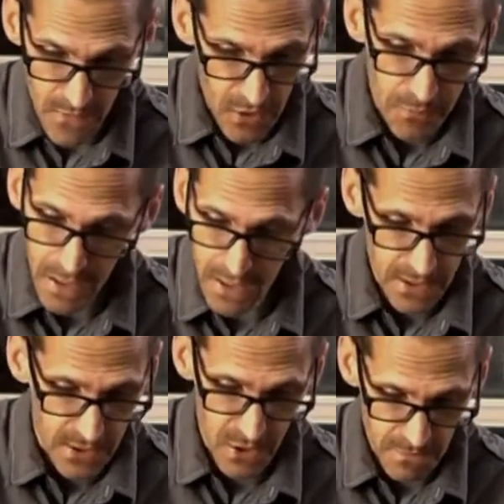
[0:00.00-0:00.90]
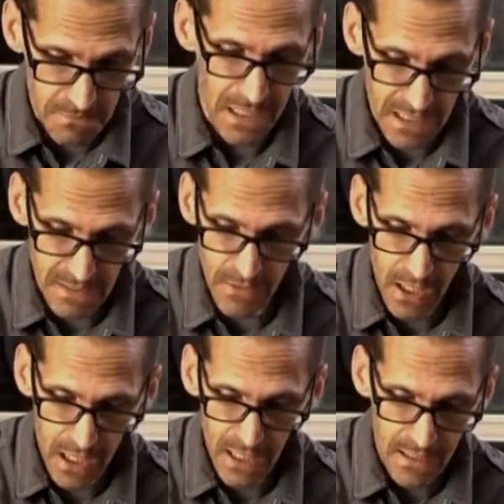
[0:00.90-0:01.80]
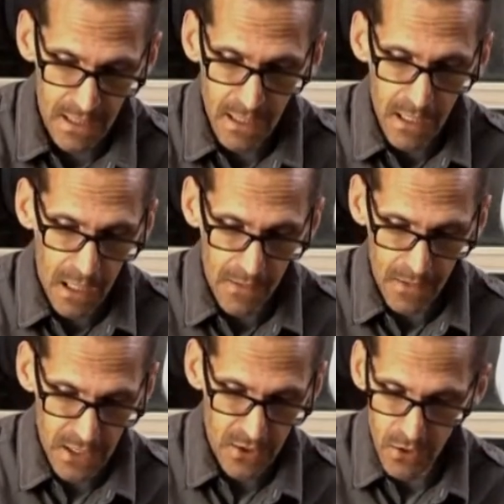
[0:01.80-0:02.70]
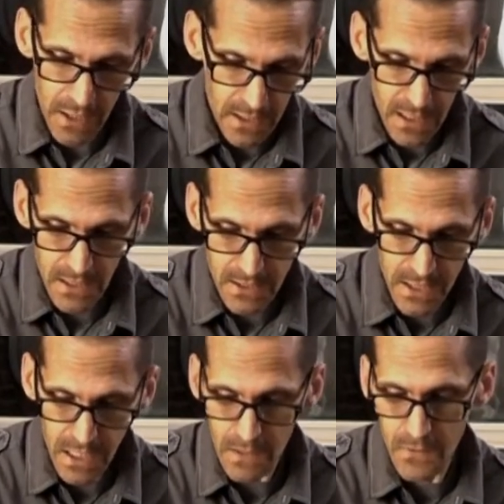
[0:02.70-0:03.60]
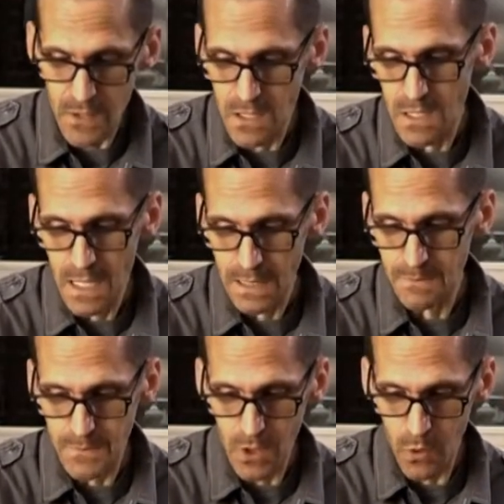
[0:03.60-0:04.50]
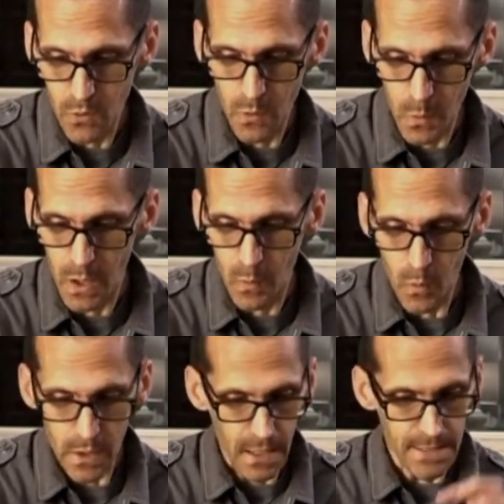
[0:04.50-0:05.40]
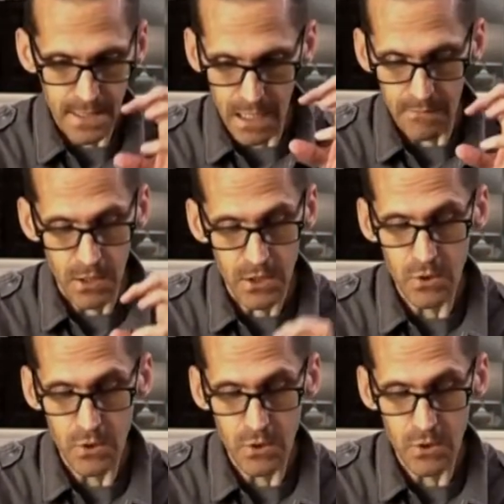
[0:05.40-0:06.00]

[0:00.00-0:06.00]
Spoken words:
This pan is still massively hot, and that's all I need to get the okra where I want it. It's going to have a nice